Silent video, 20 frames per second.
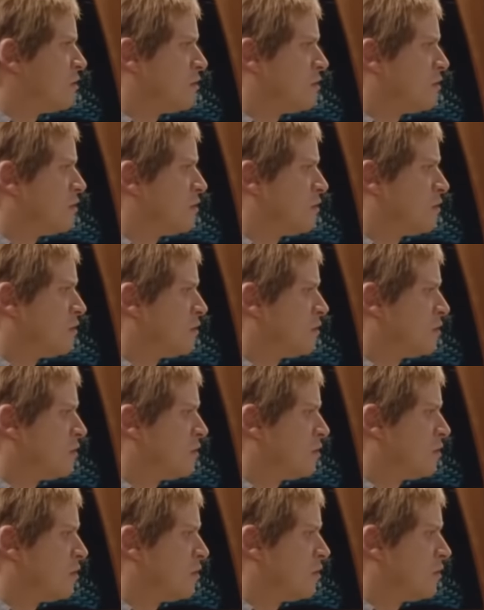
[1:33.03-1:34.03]

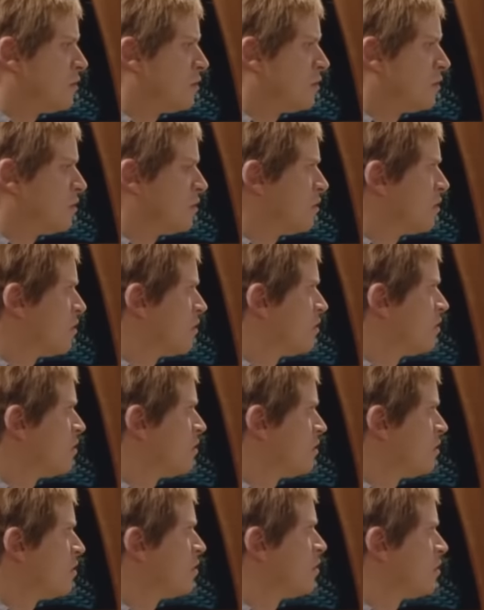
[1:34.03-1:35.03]

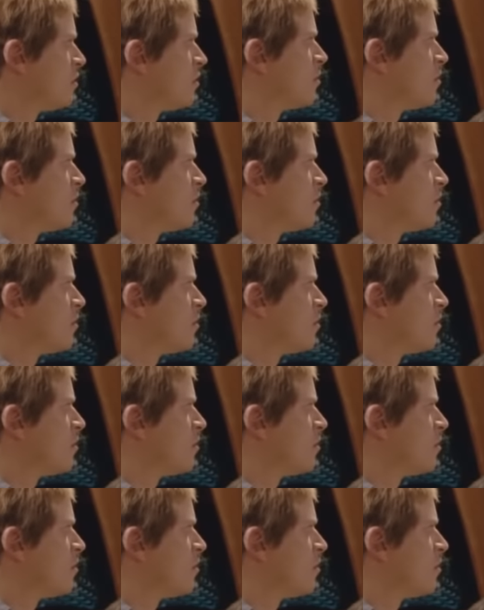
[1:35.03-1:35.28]
This person isn't speaking.